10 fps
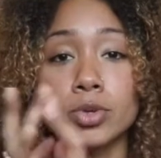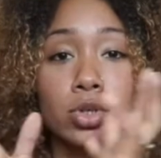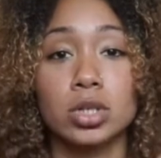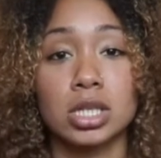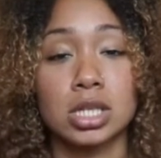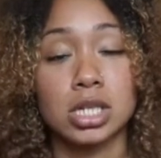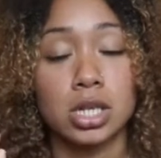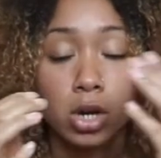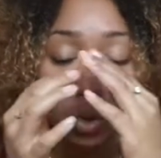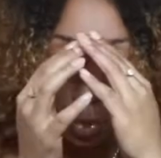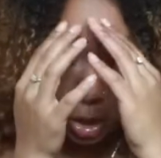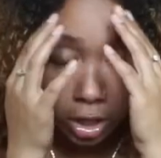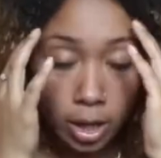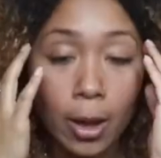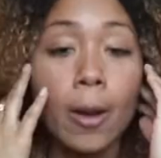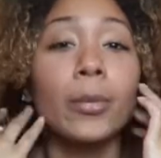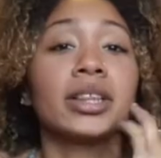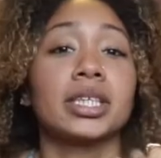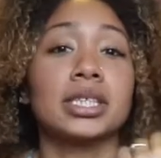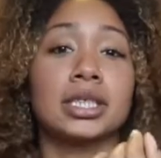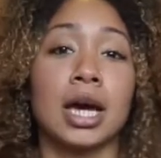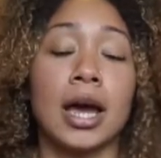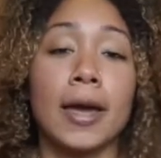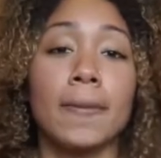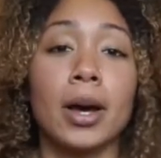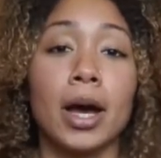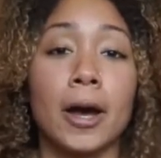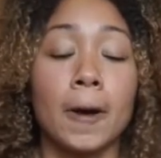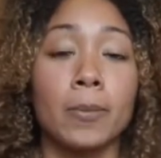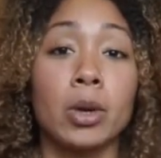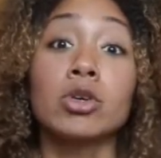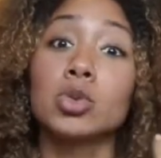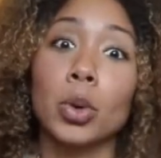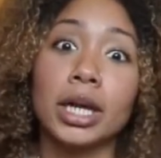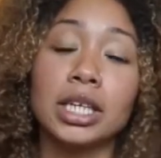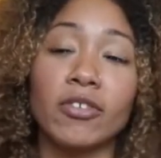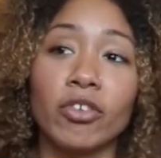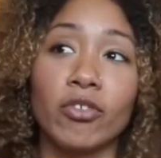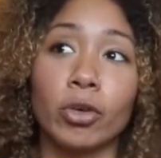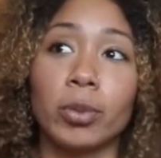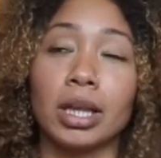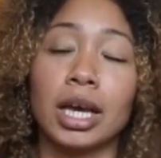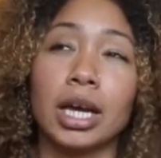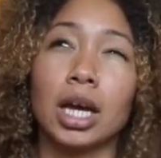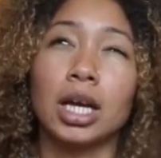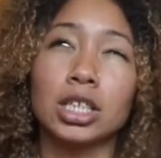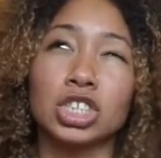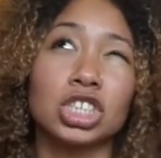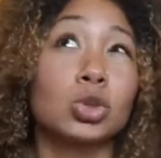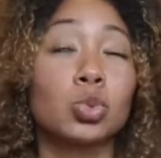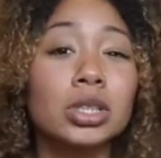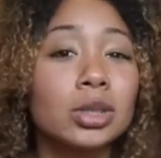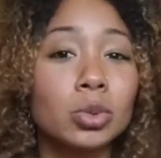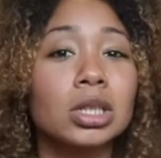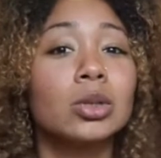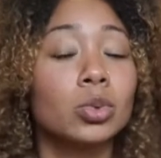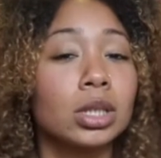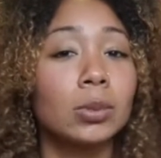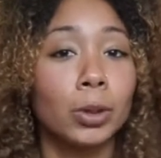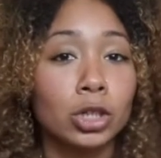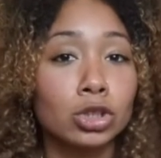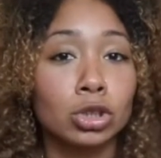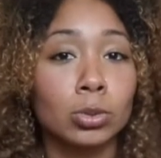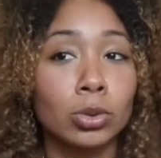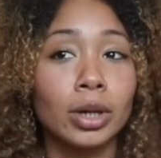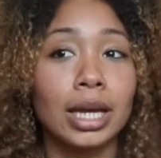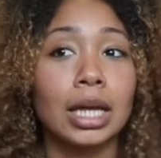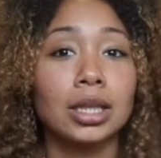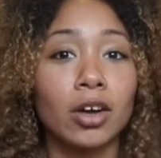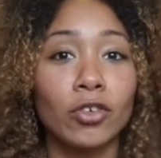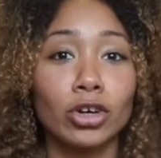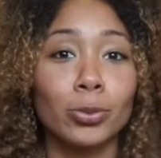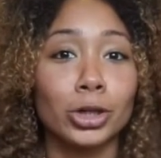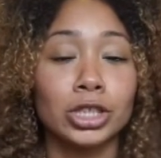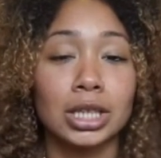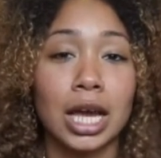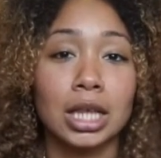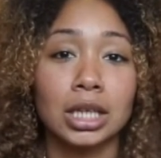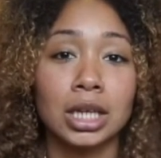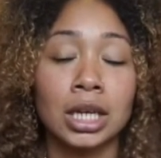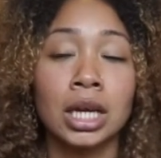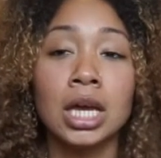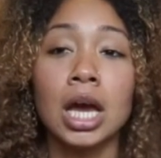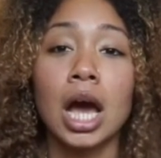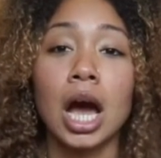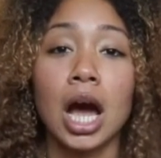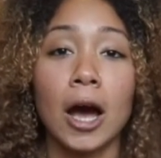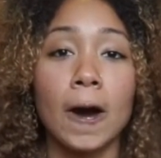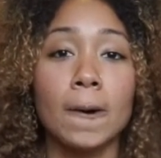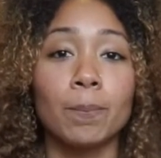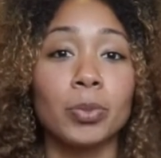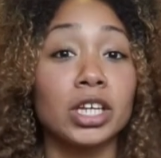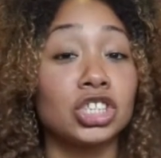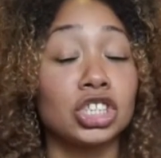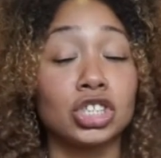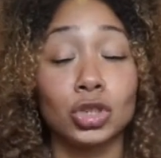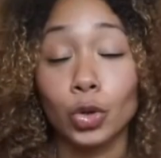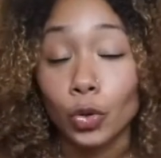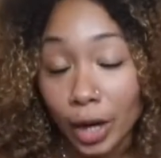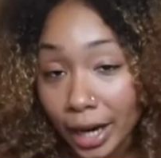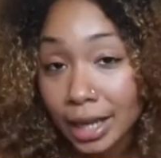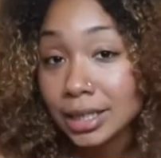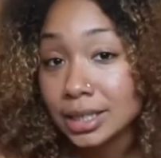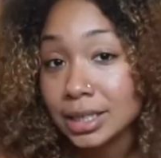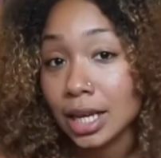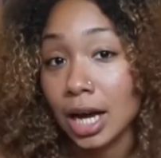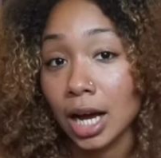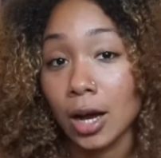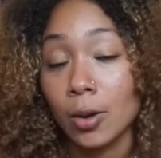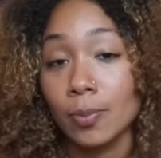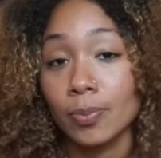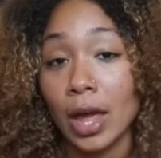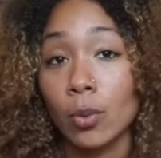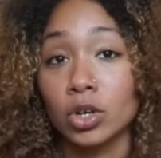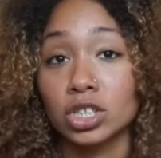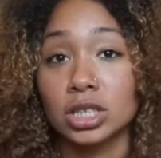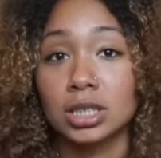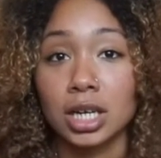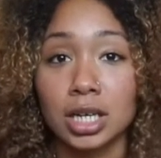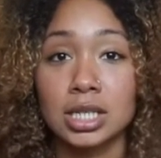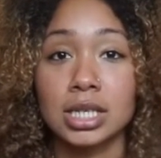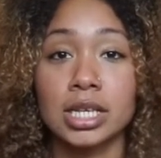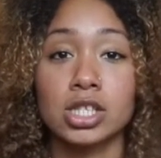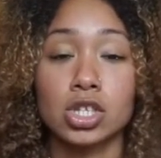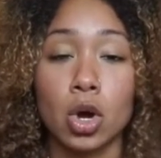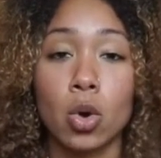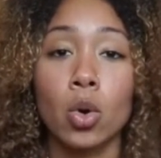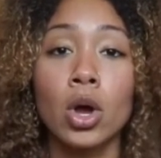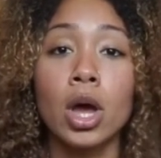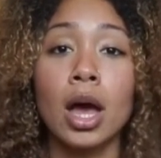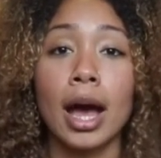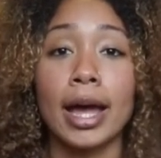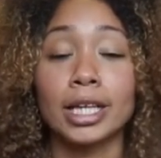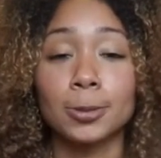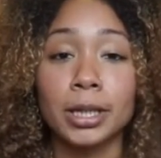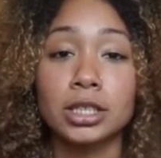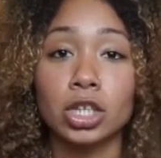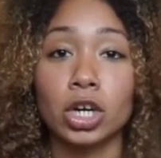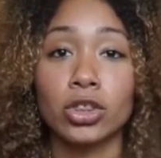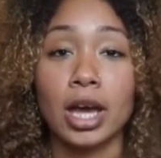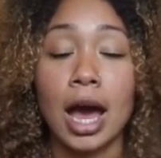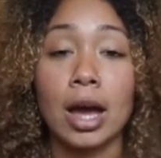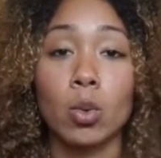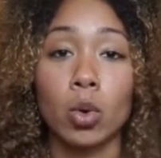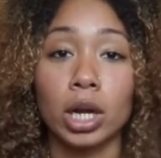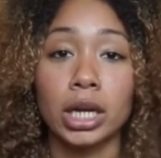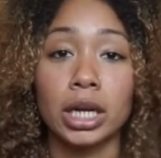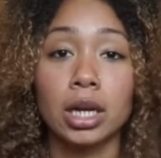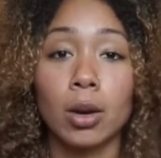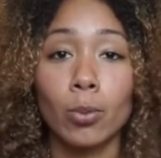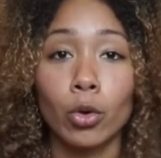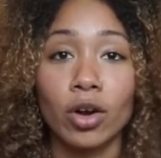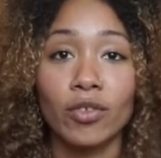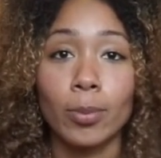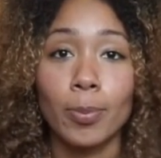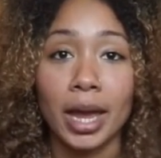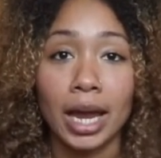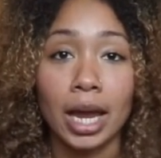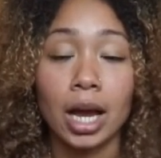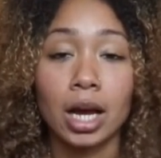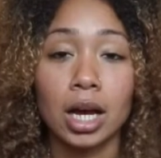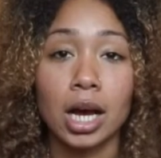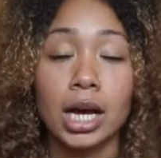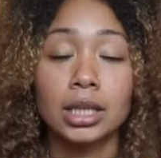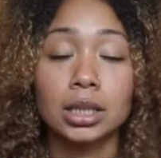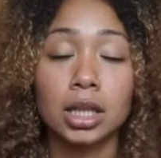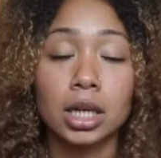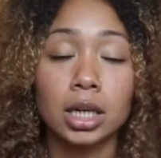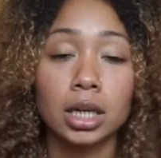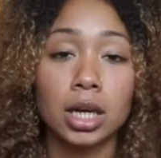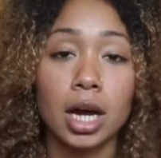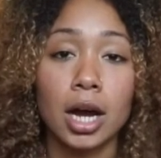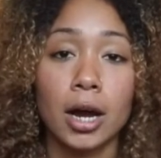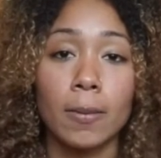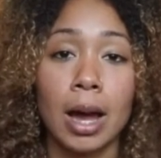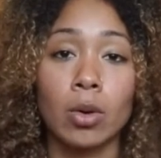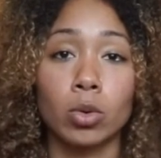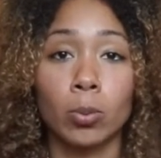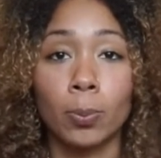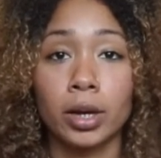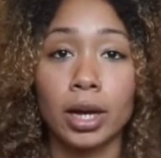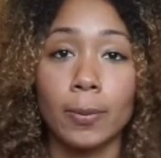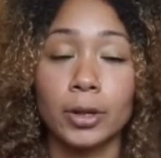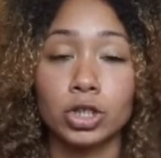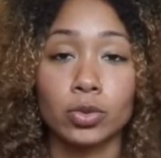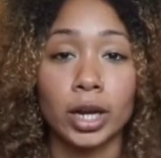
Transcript: so you can see her work. But this time, it was way different for me. Like, she's really personable, and I love her personality. And she's great at what she does. And so I explained to her that I wanted a more of a bang cut look. I will put a picture